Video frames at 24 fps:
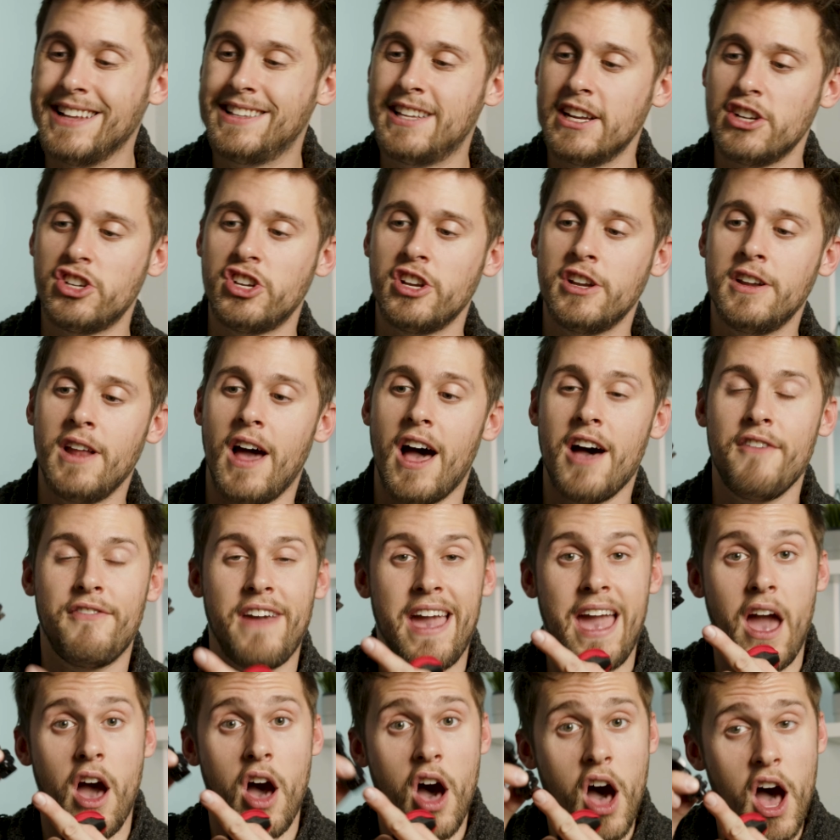addition of
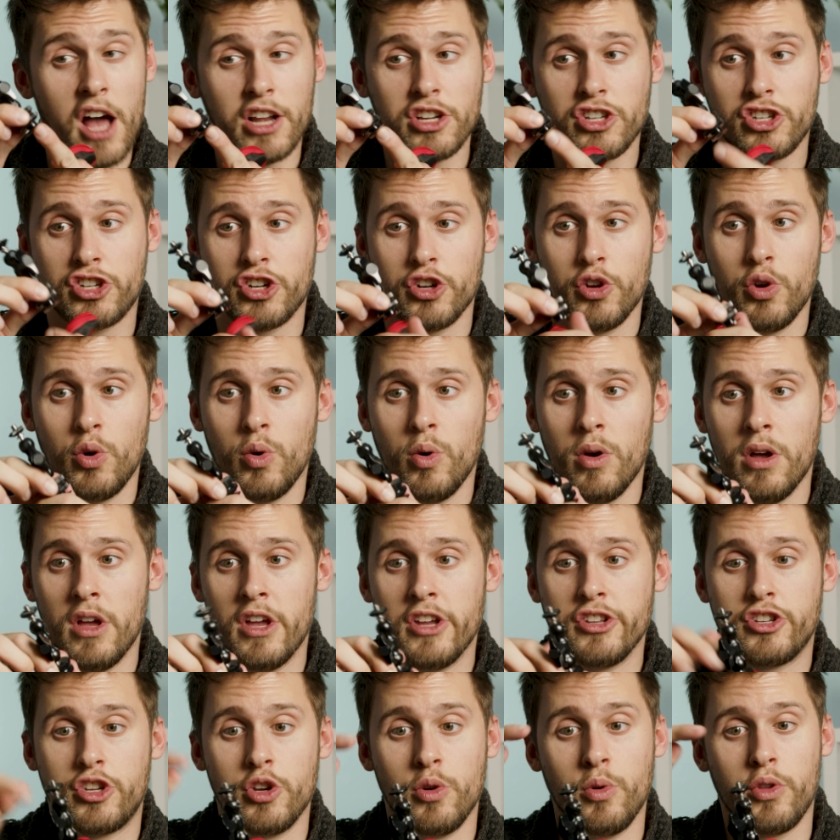a hot shoe
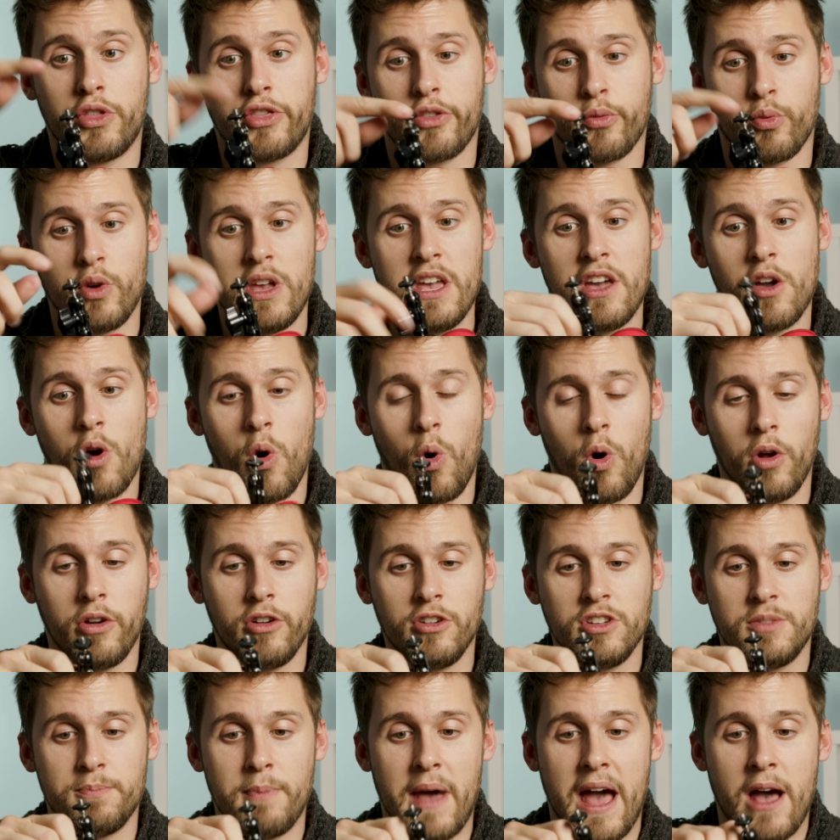to three
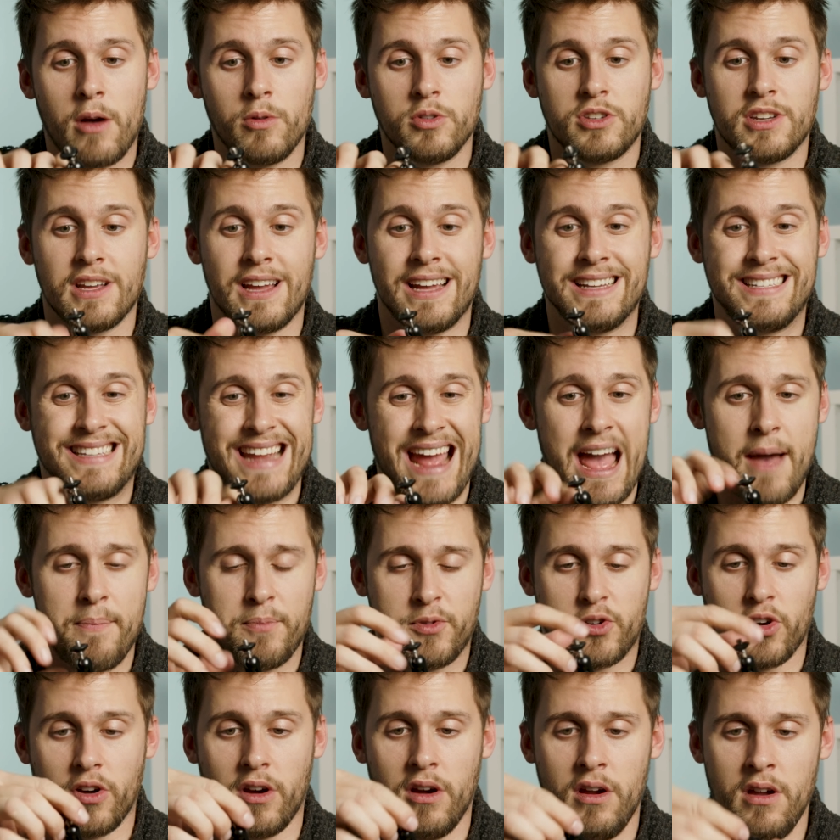quarters mount
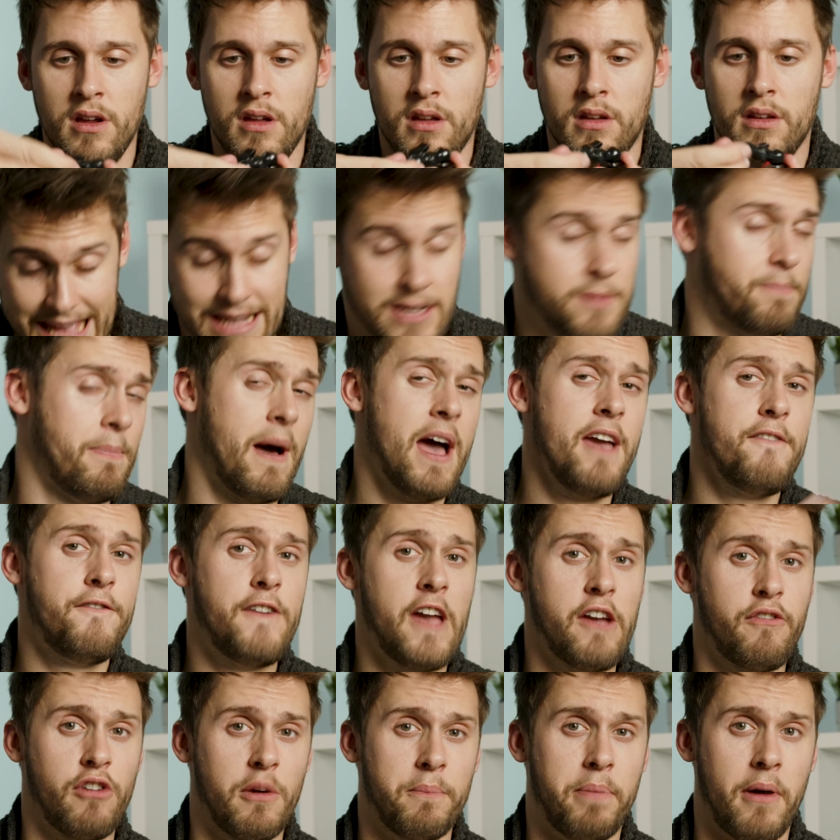adapter, and my
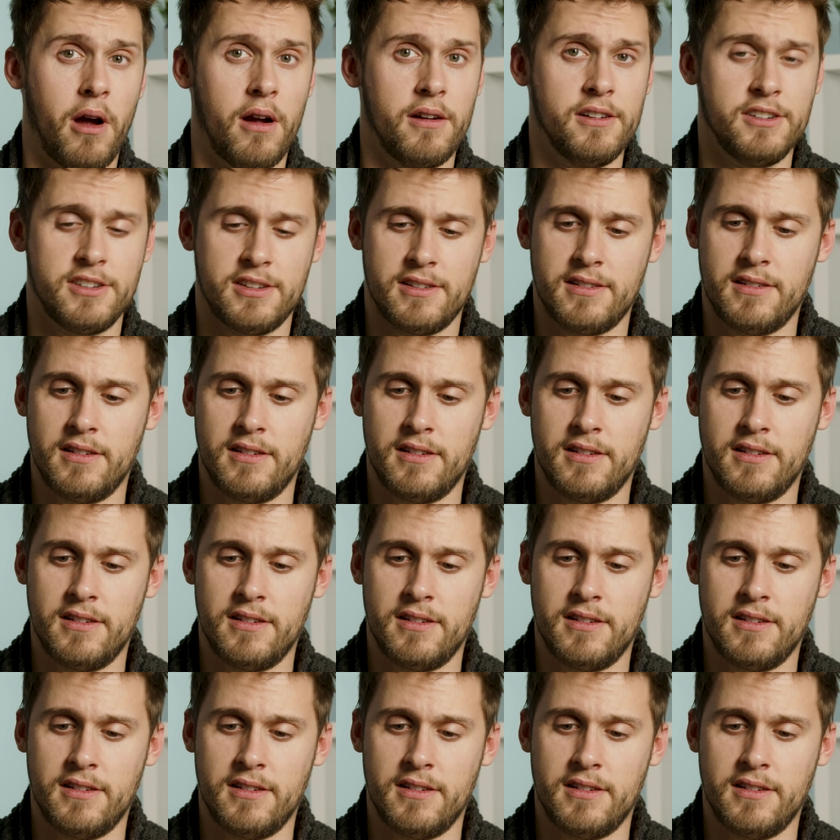favorite part,